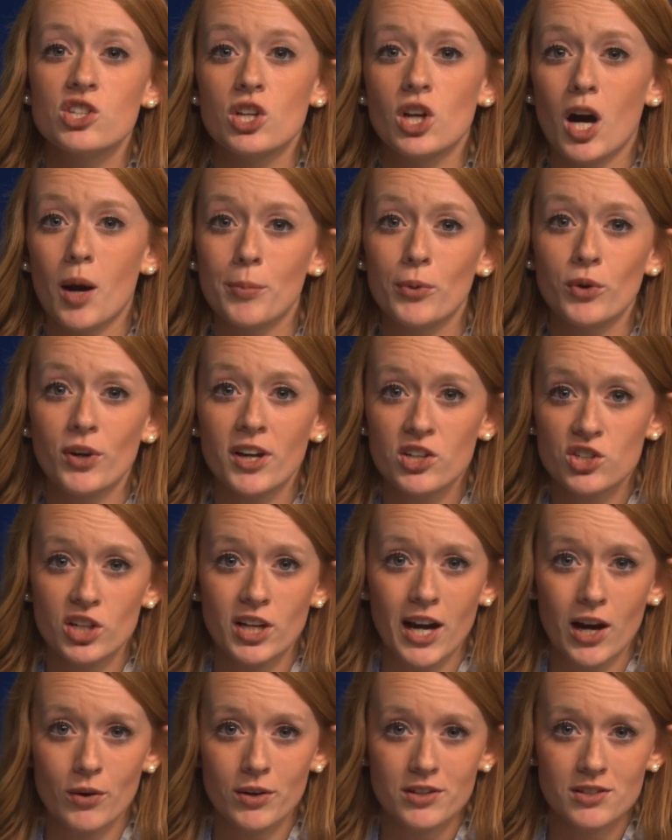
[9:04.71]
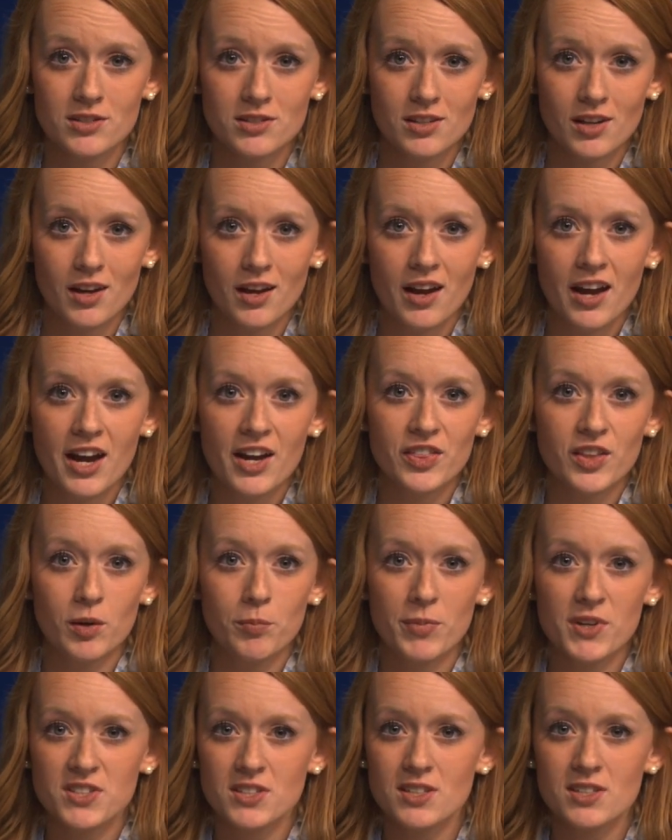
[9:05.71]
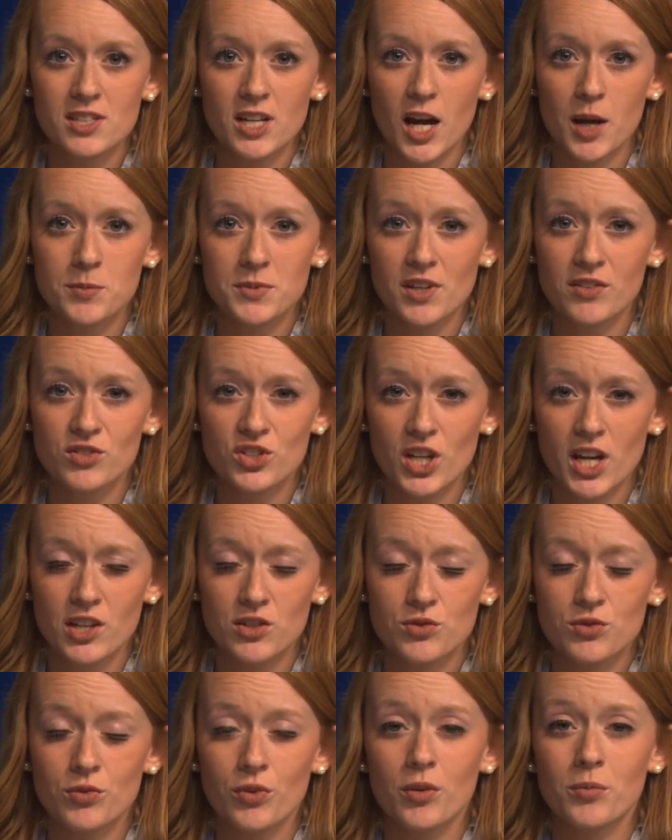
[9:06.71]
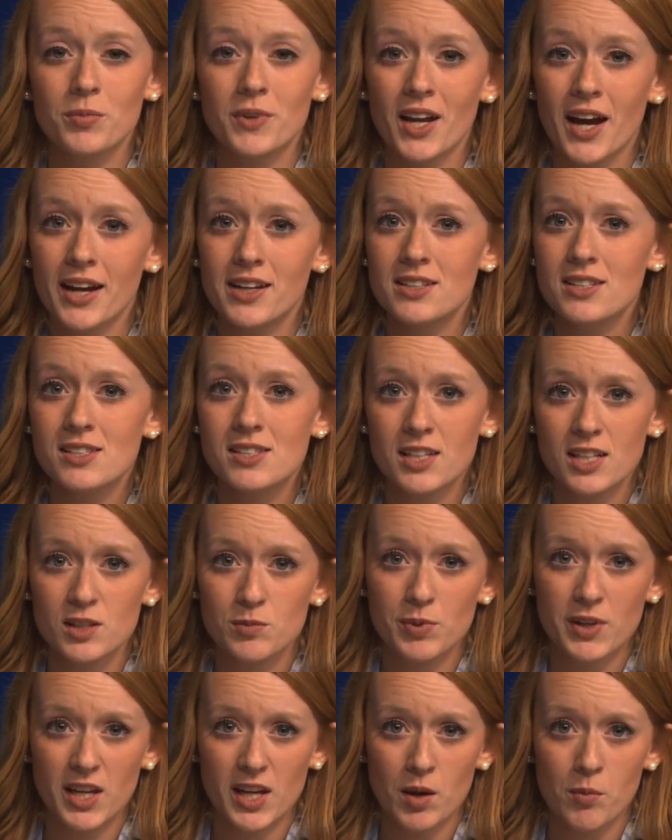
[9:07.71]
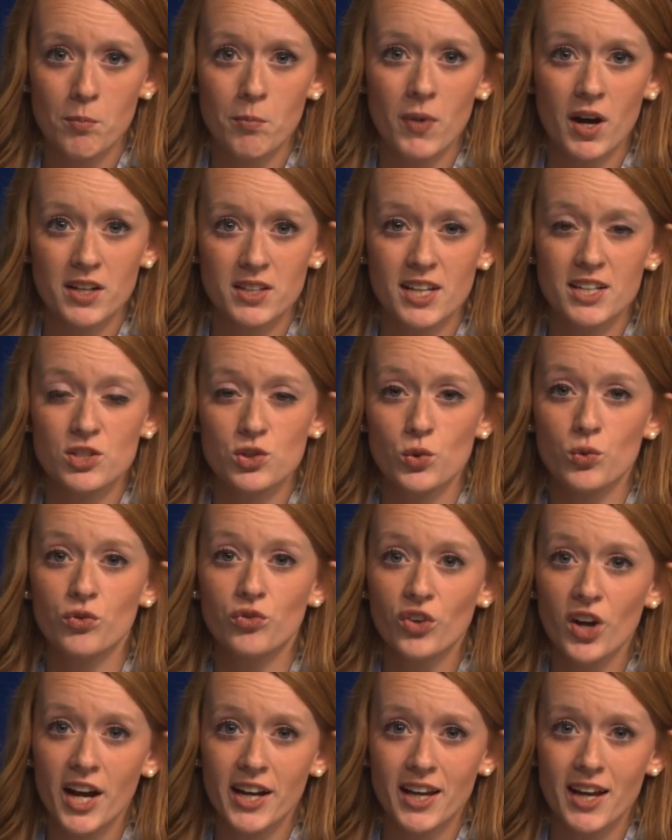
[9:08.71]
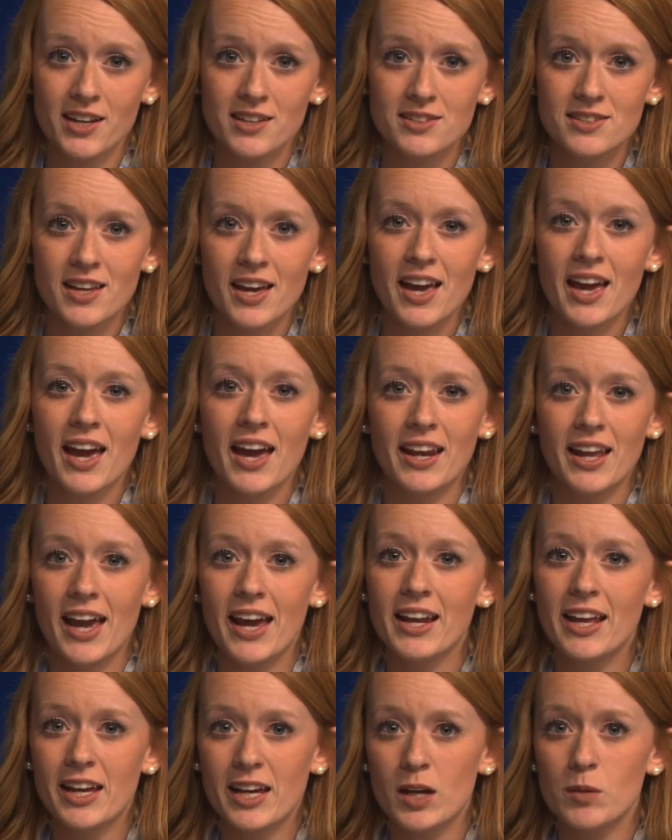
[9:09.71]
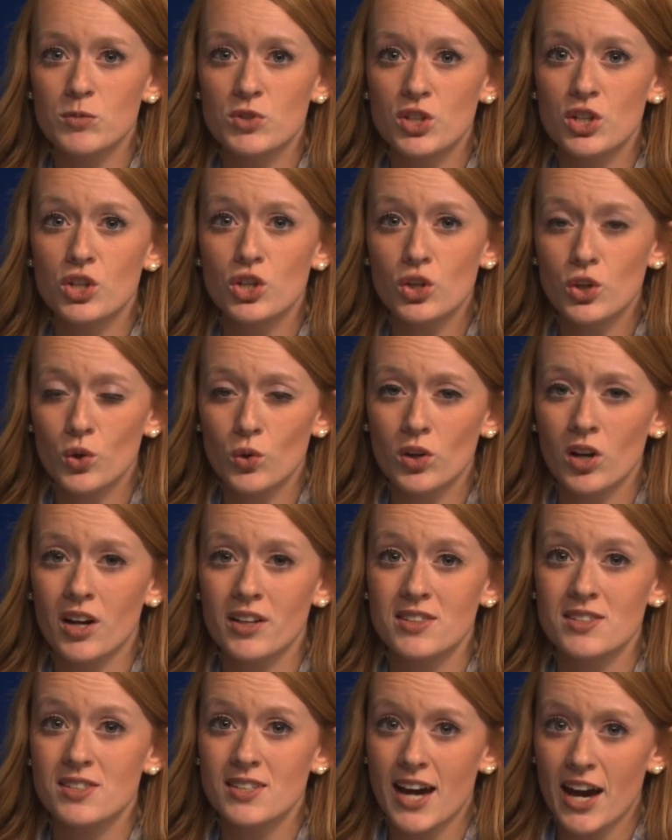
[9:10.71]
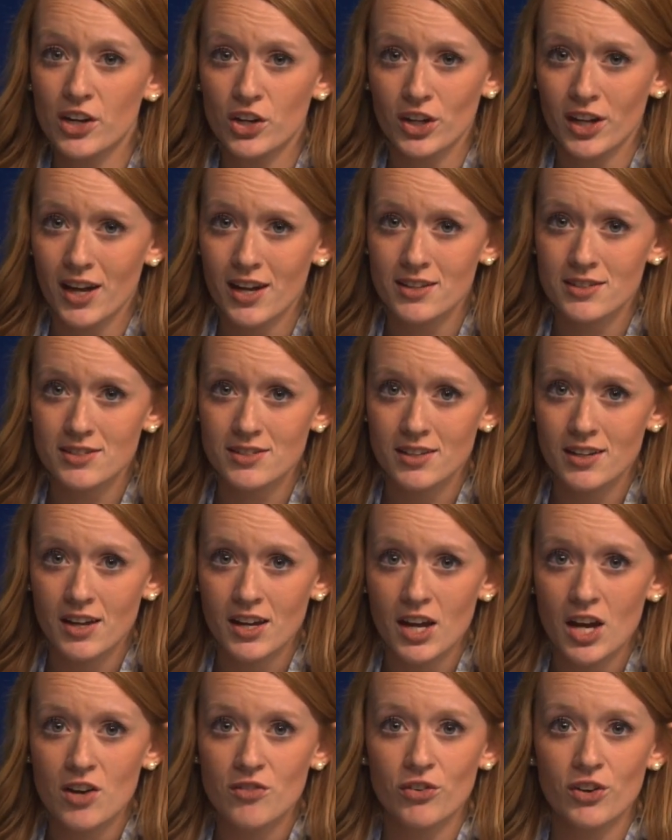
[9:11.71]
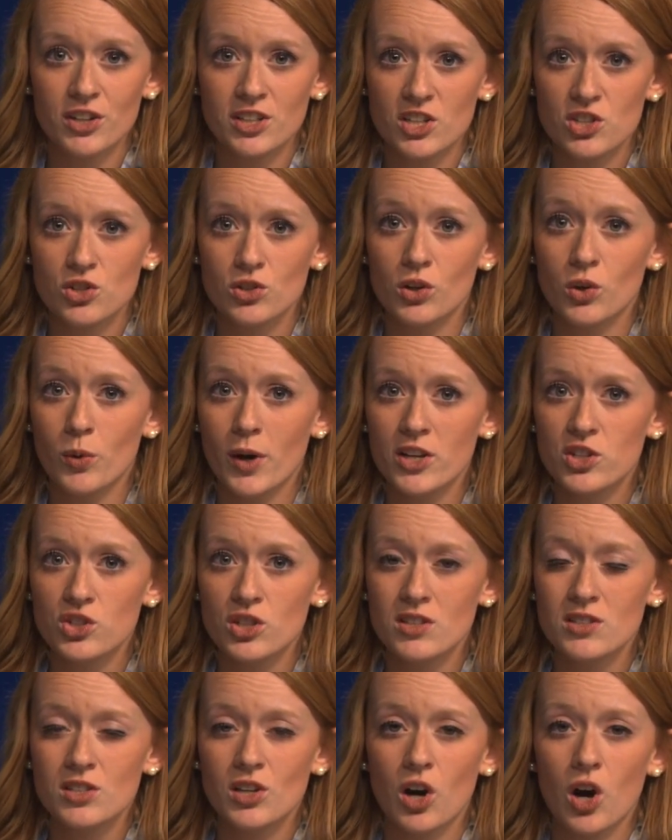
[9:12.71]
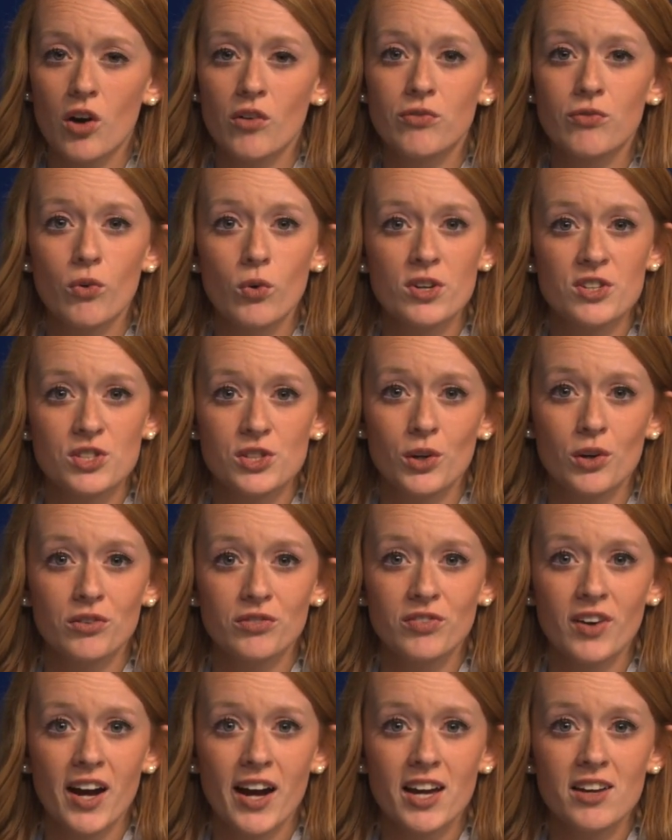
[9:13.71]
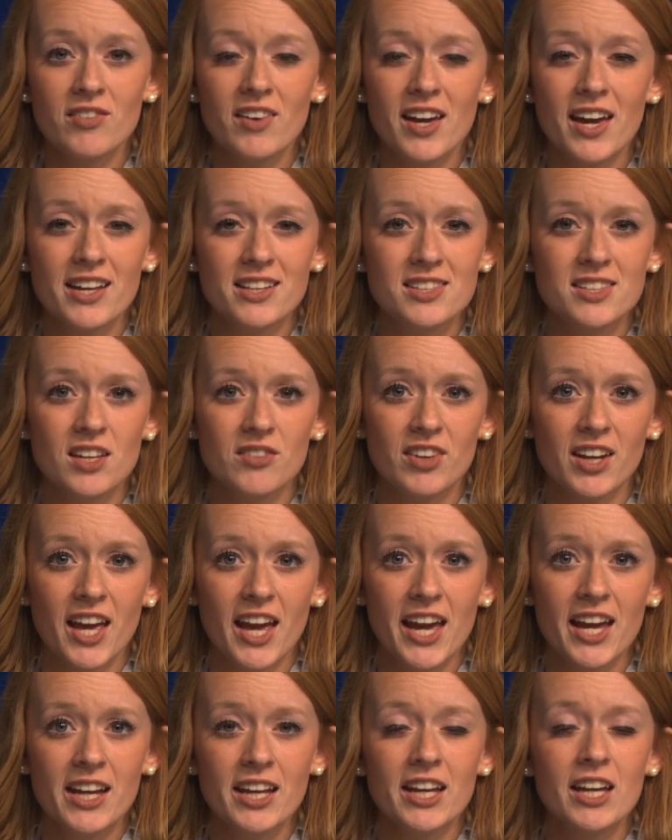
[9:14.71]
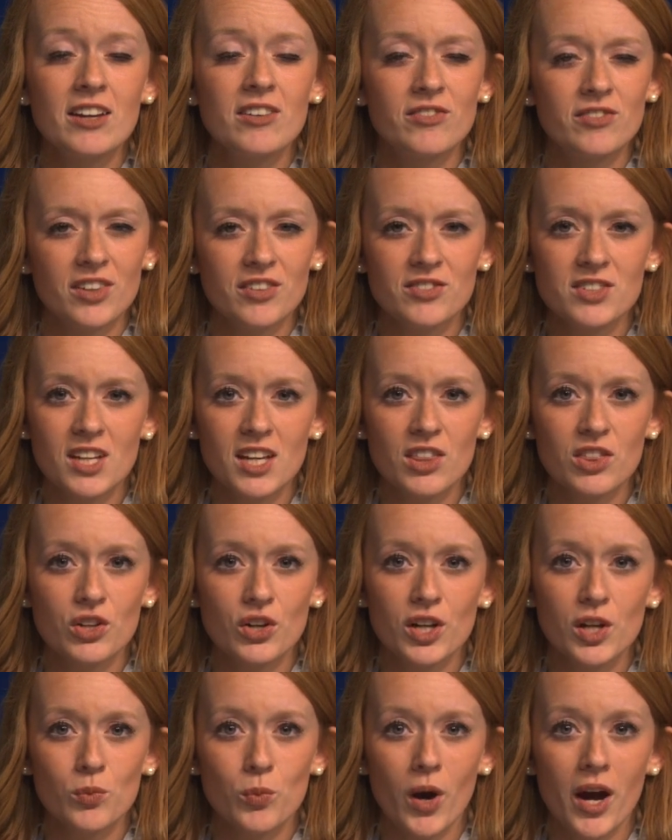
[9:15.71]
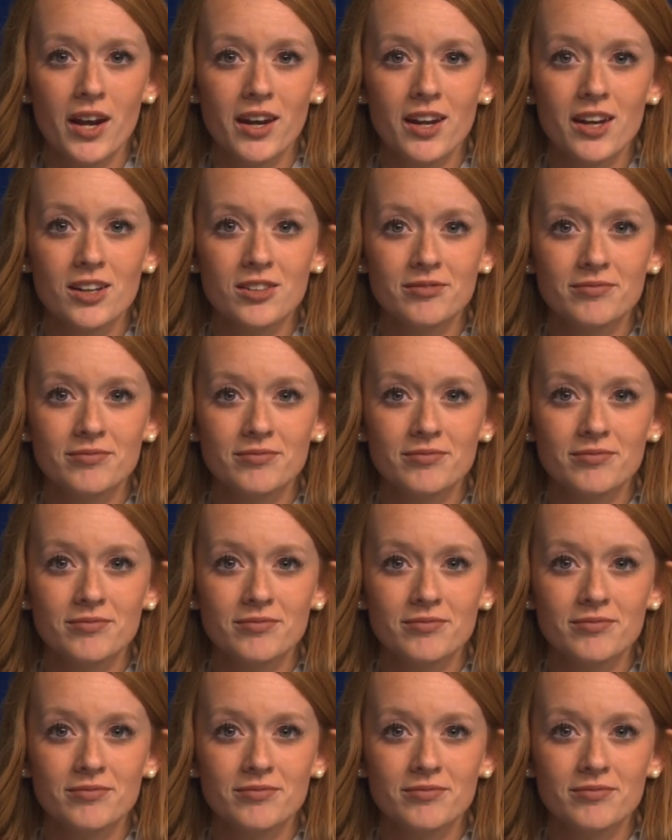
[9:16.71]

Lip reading: in operation hours. Their business times have changed from 9 to 6 p.m. Mondays through Fridays and 8 a.m. to noon on Saturdays. For additional questions, call 405-878-1531.